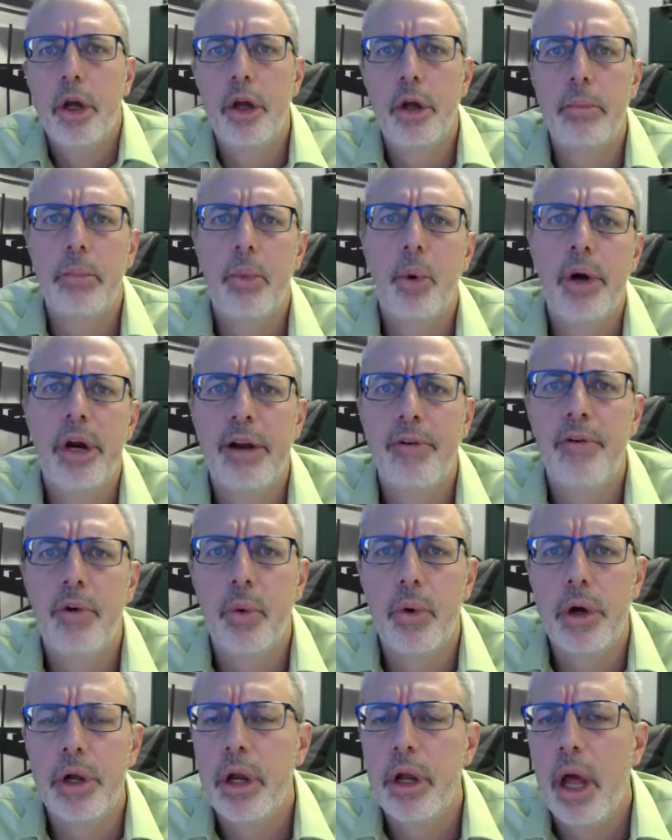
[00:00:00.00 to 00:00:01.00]
Good morning,
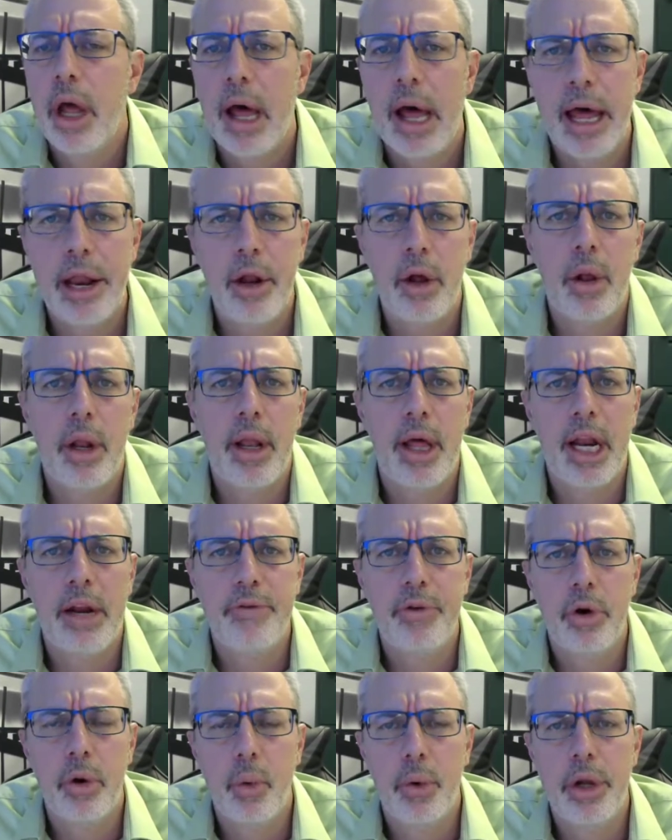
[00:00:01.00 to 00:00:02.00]
everyone. I know a lot
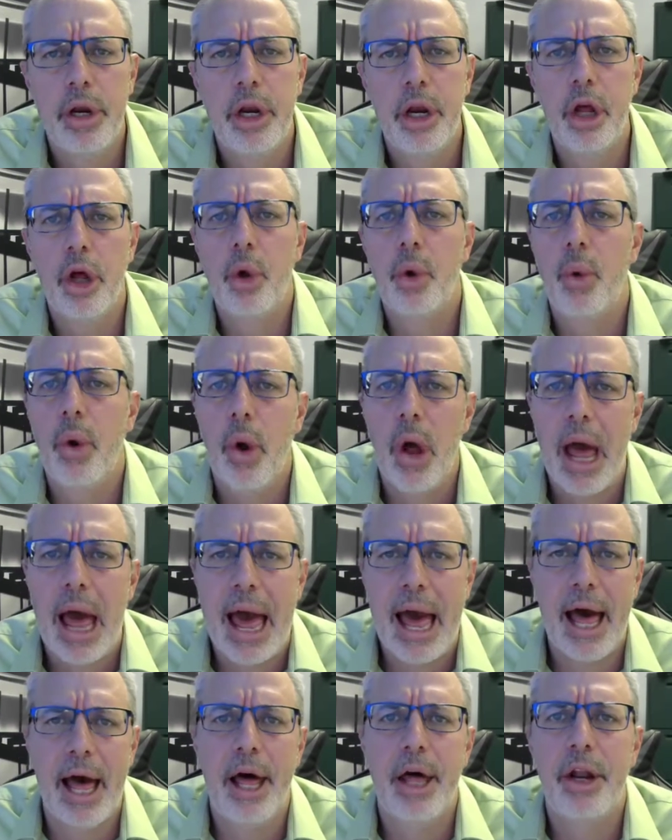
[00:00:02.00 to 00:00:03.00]
of you are wanting to know,
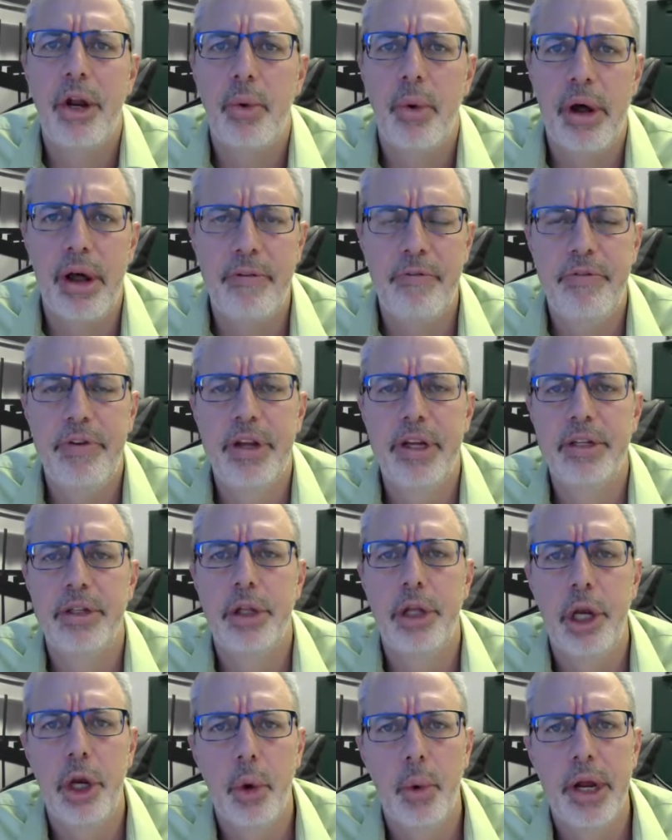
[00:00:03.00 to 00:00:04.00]
how do I fix
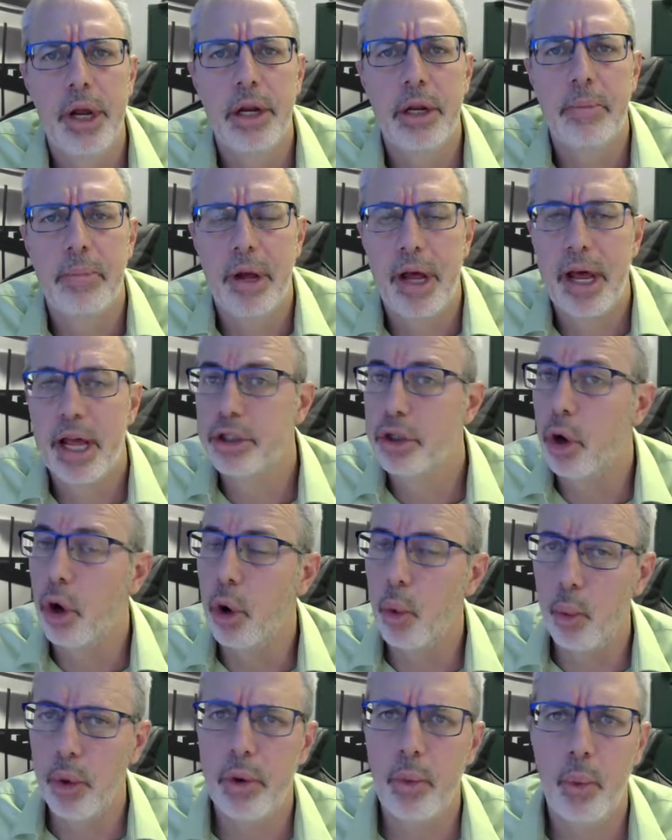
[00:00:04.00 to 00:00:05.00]
the direct deposit,
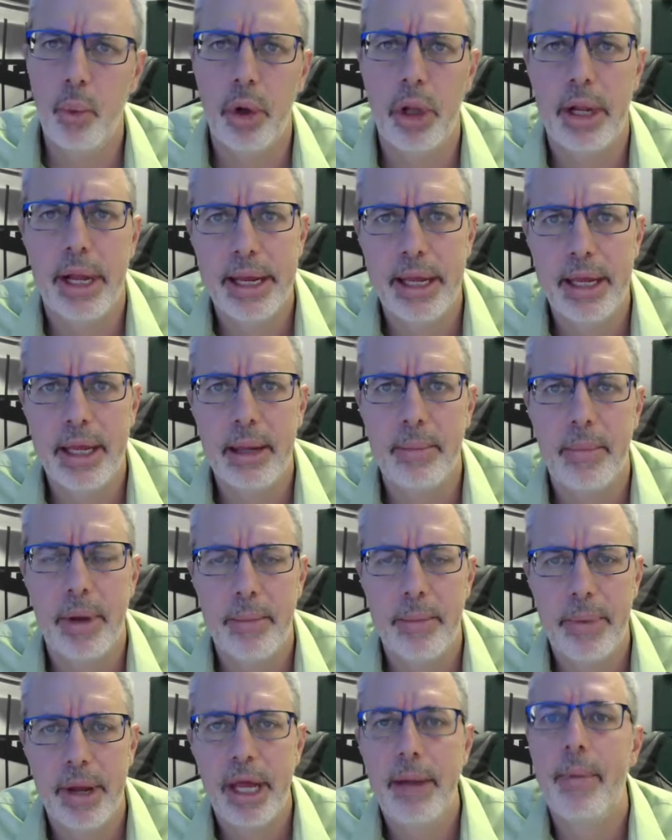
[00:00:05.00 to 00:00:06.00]
or when will I get
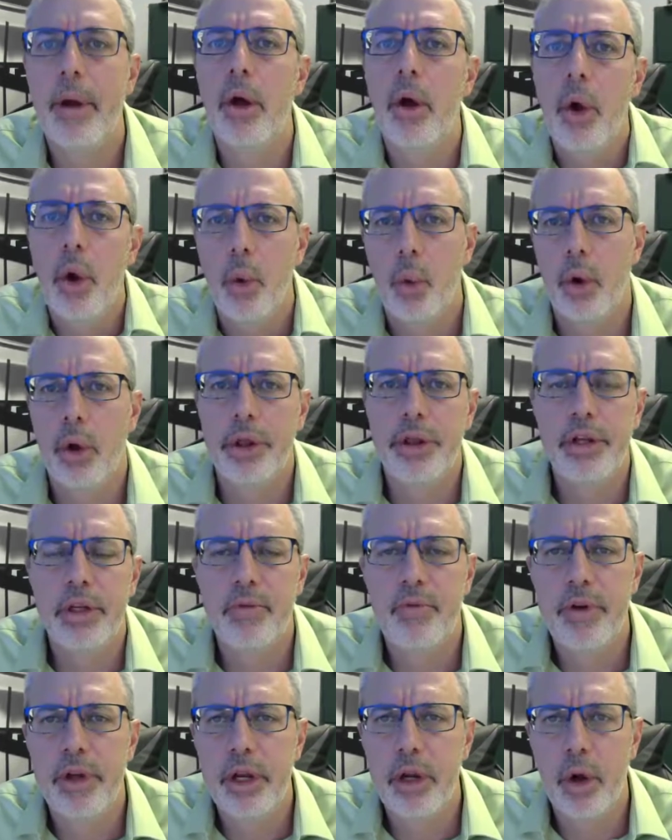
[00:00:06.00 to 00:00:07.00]
my payment? Well, in
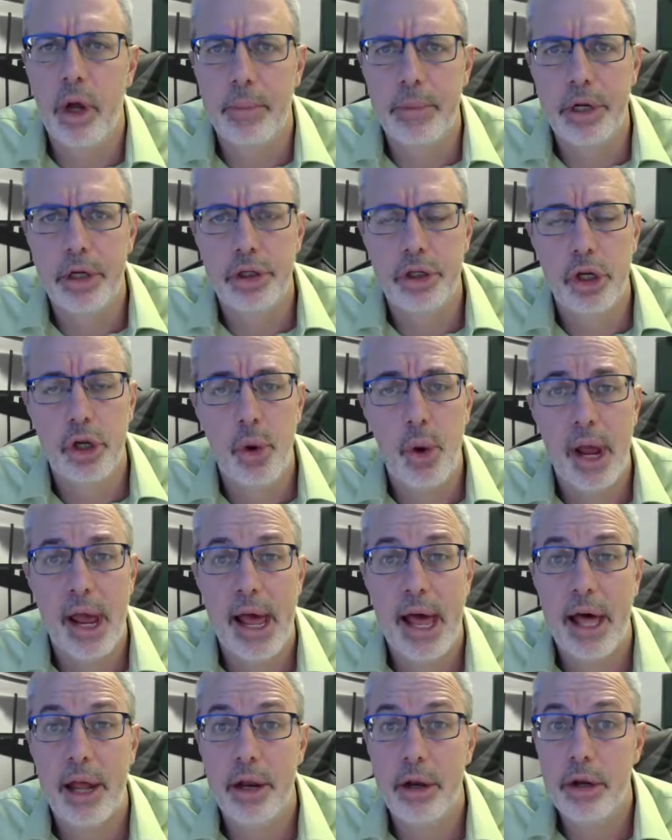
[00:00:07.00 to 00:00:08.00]
this video, I'm going to show you
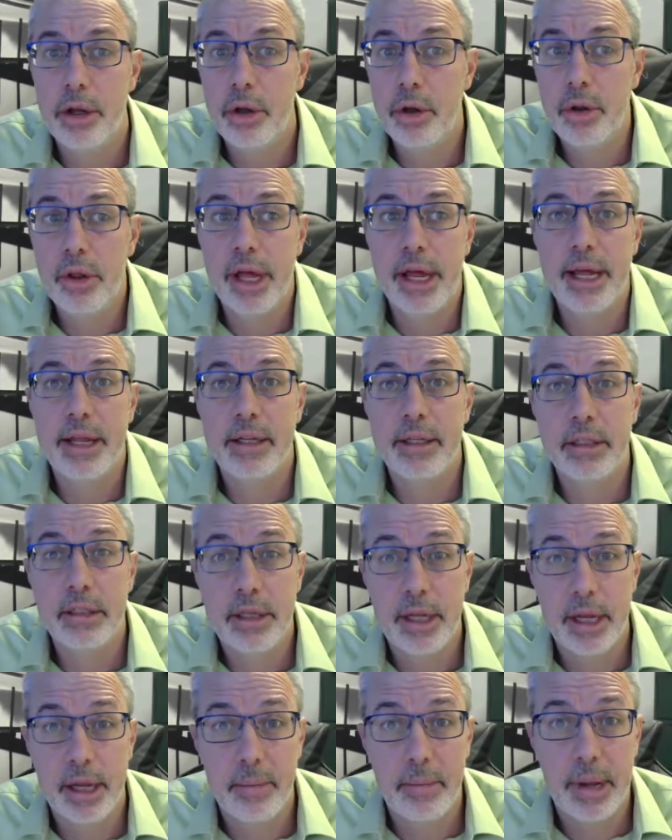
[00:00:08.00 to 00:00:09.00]
how to do that
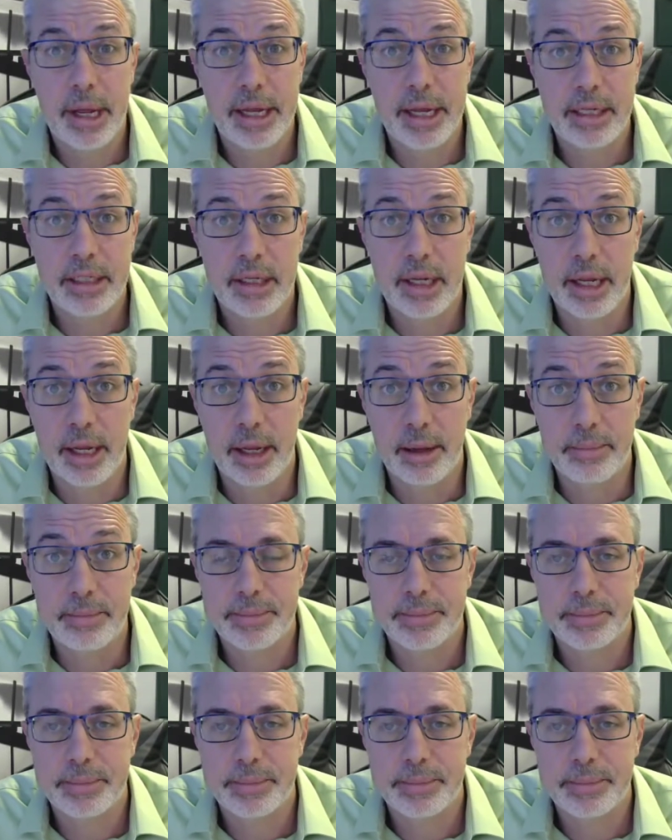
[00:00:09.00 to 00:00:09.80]
step by step.